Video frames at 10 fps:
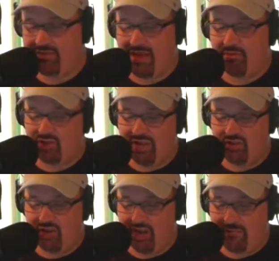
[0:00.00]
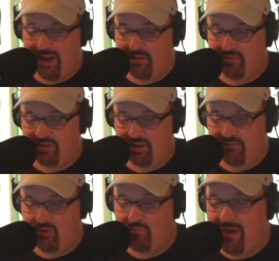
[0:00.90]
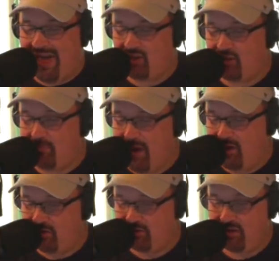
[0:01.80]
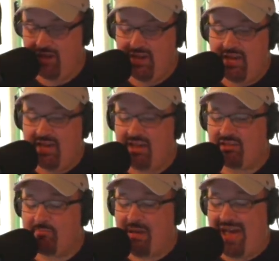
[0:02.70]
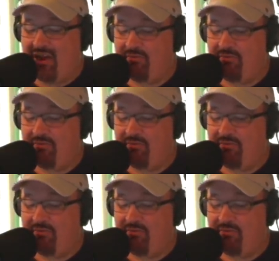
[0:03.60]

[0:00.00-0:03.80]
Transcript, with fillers: it's time to change it up. I am sick of you bashing Menace. It's Thank bad